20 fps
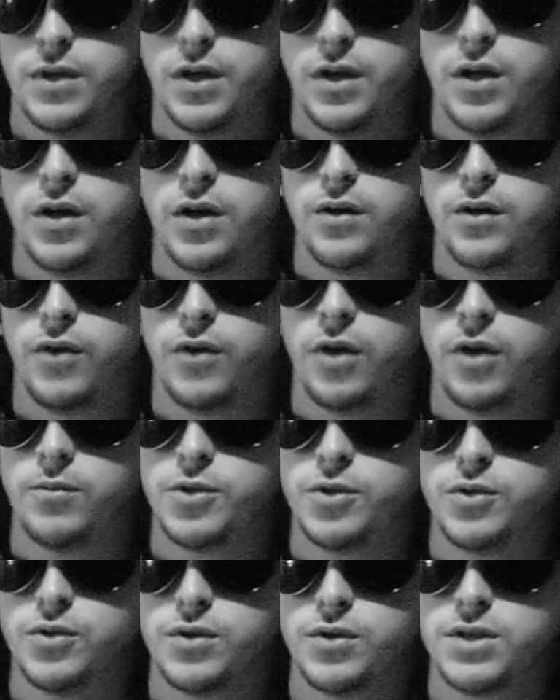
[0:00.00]
of
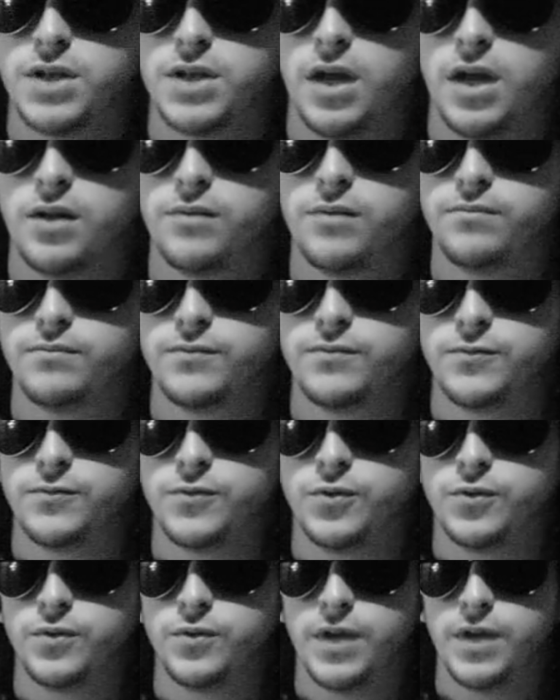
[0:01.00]
Harbinger, Asylum,
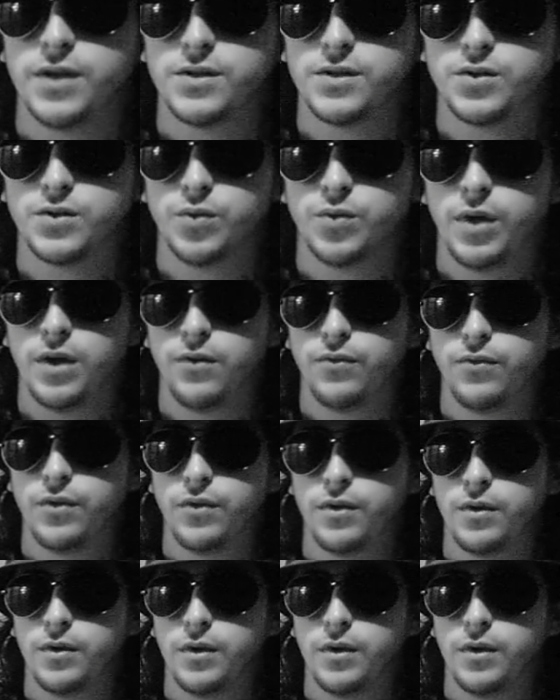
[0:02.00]
2012,